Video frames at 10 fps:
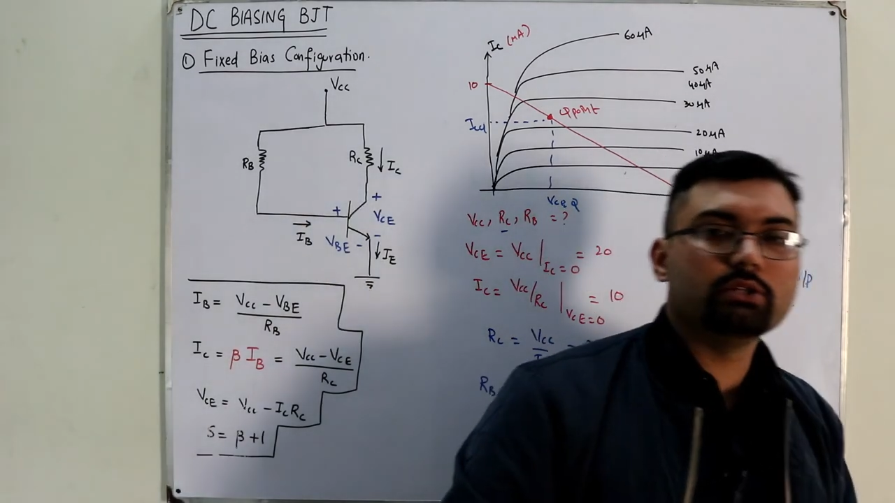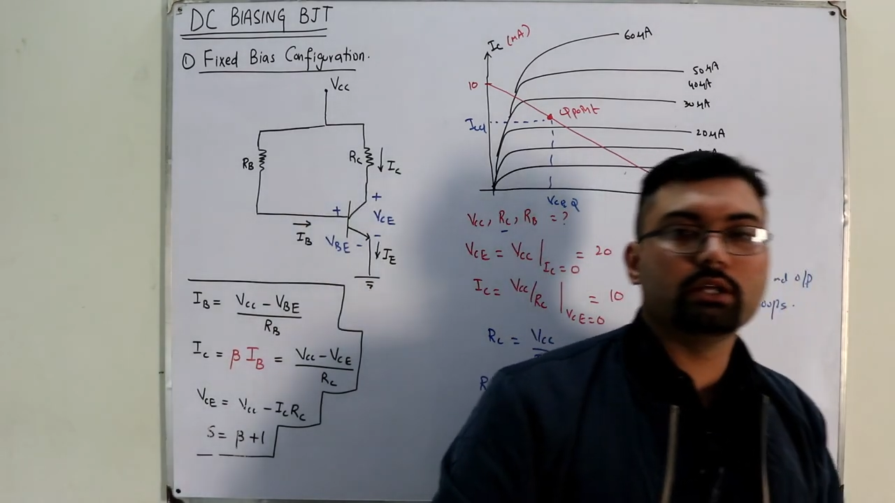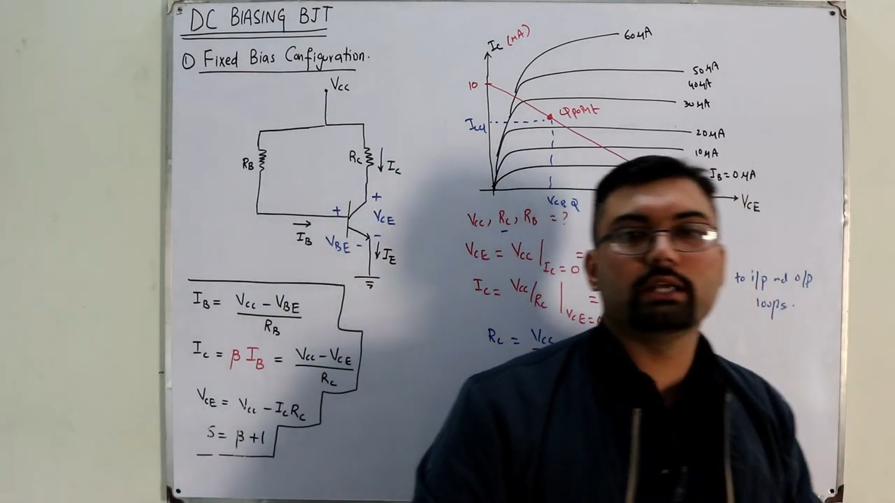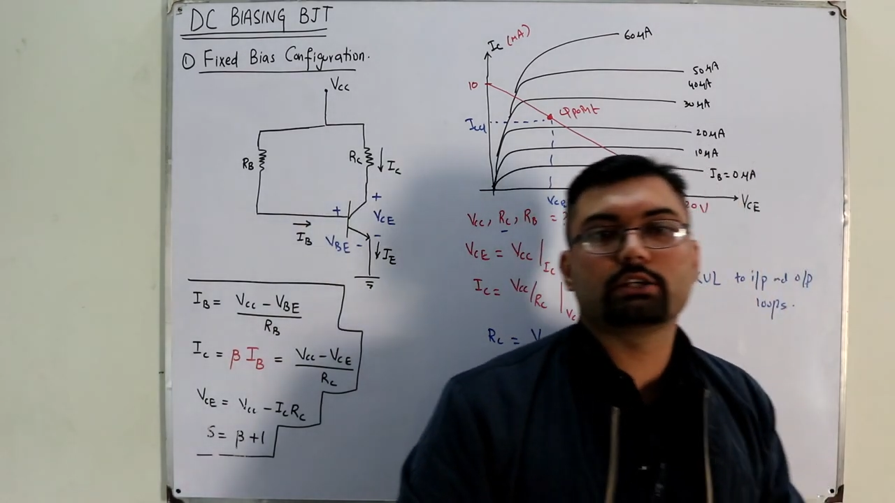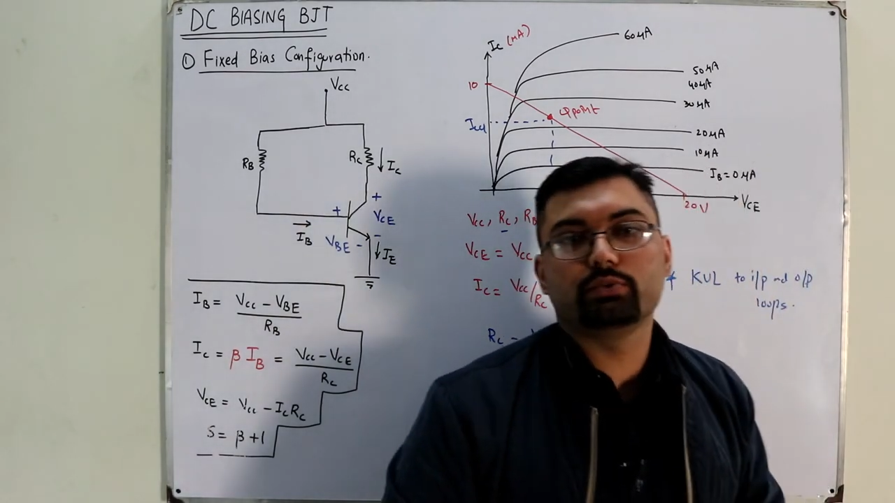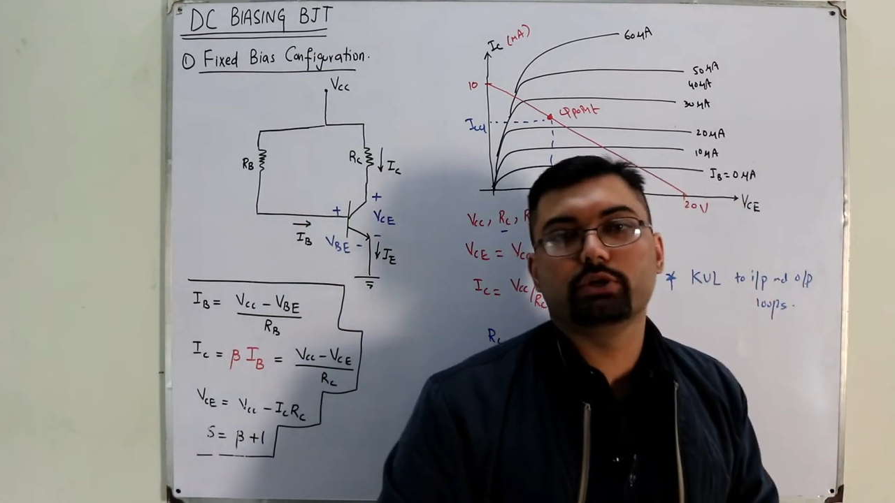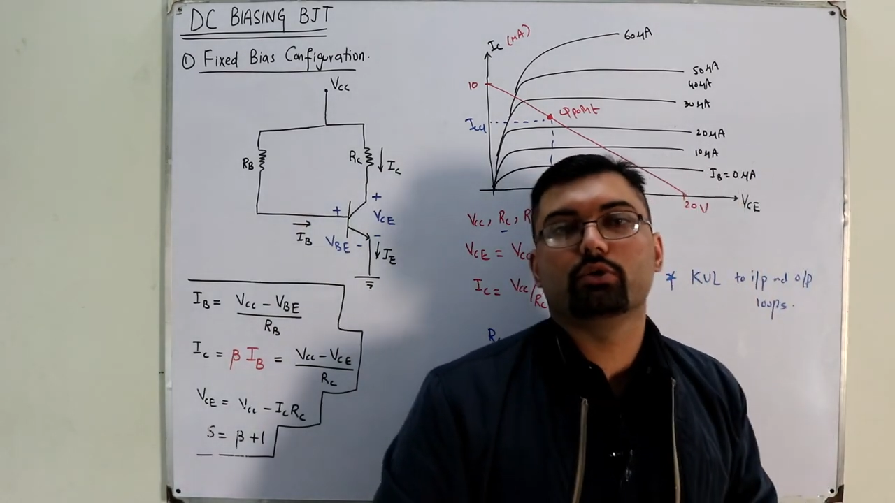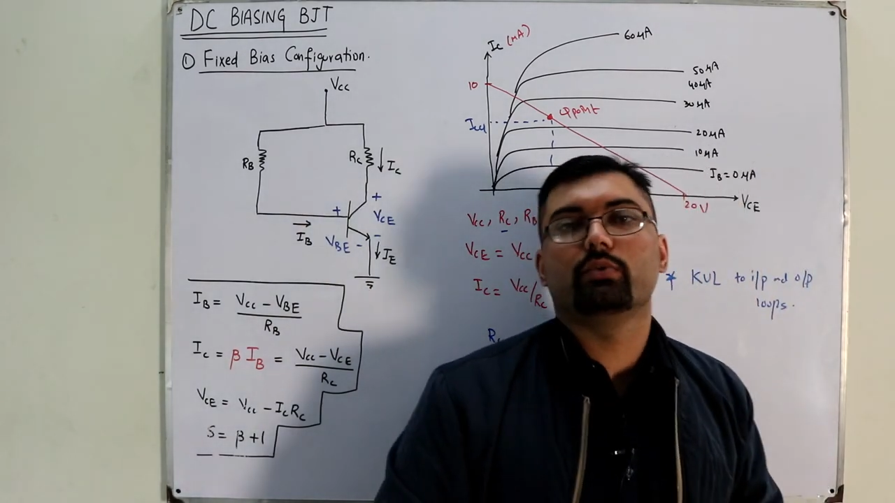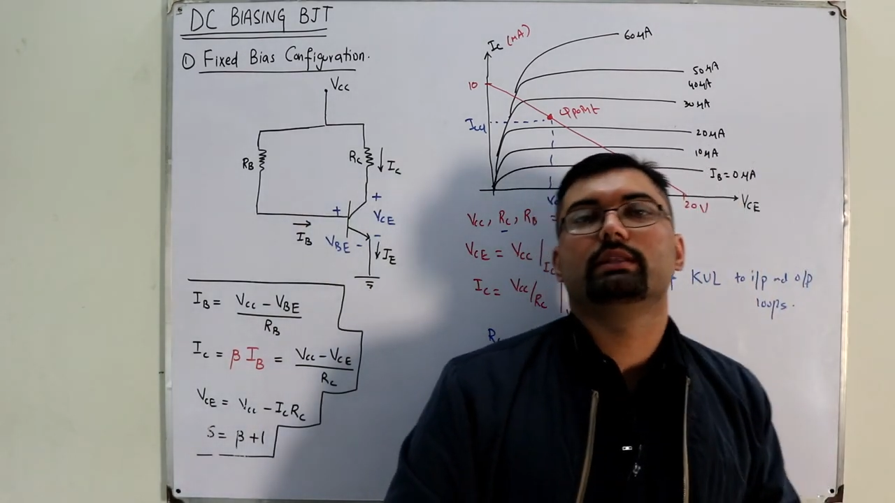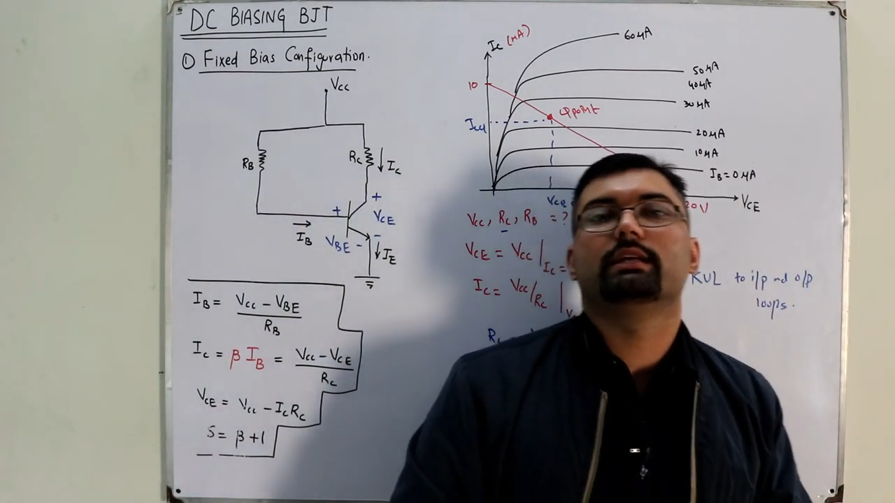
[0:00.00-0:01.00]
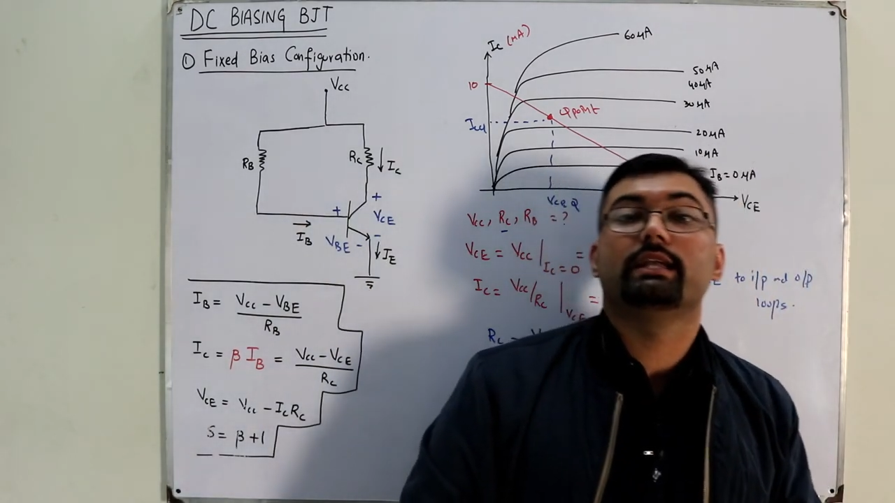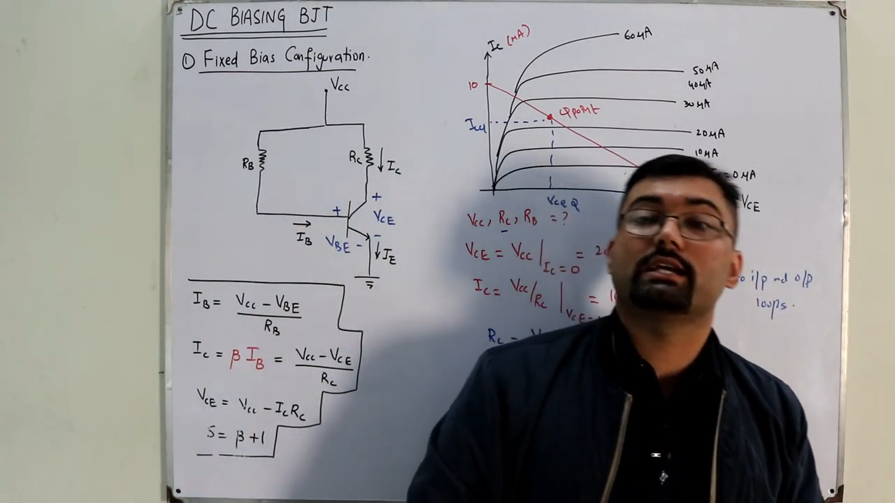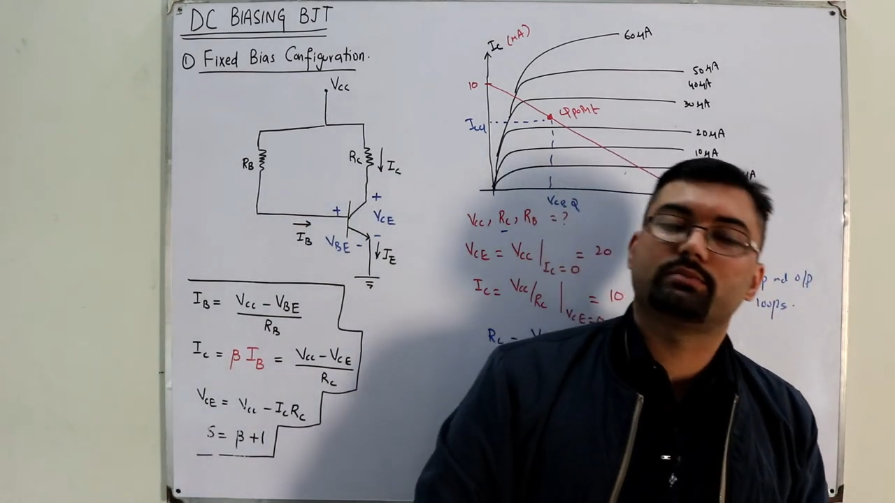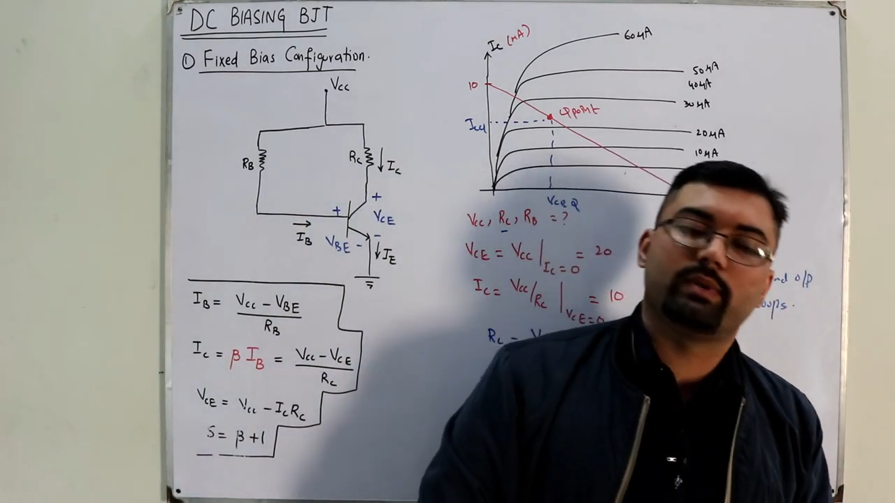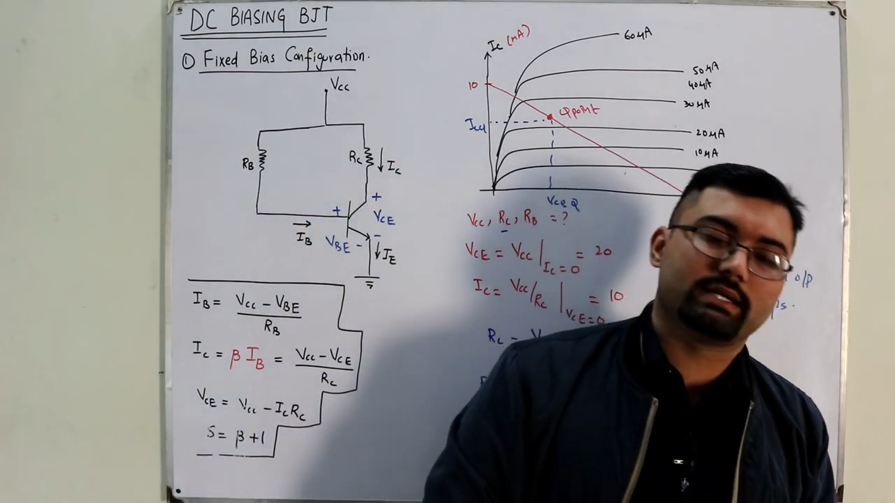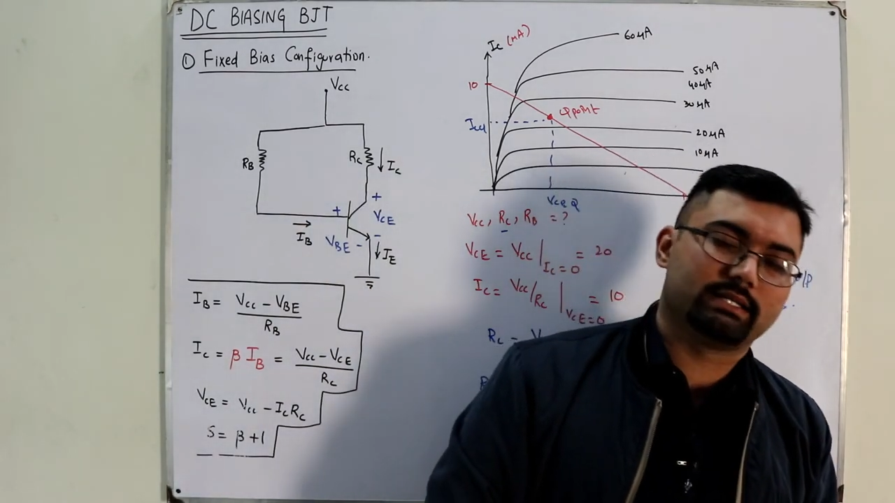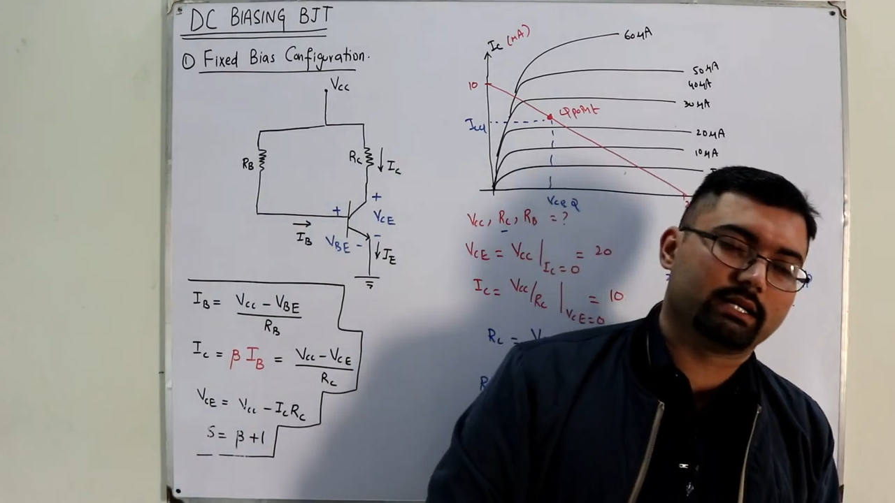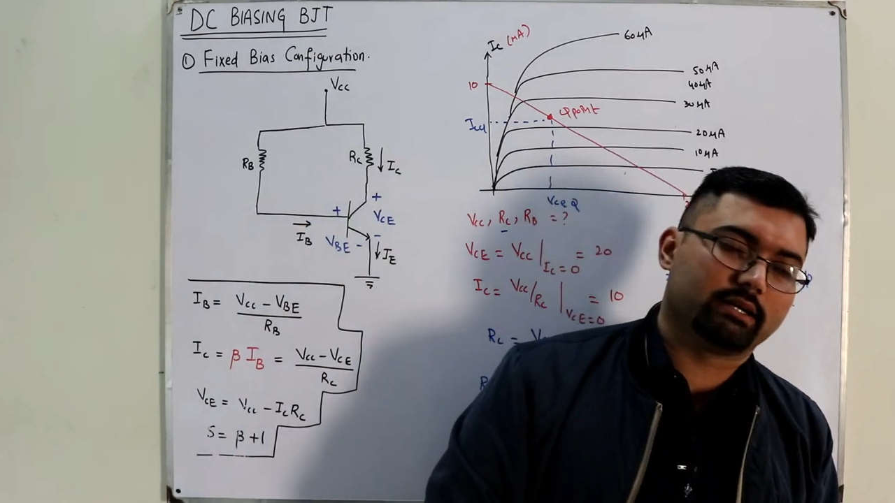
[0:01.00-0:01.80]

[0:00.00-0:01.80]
in the next video with the next biasing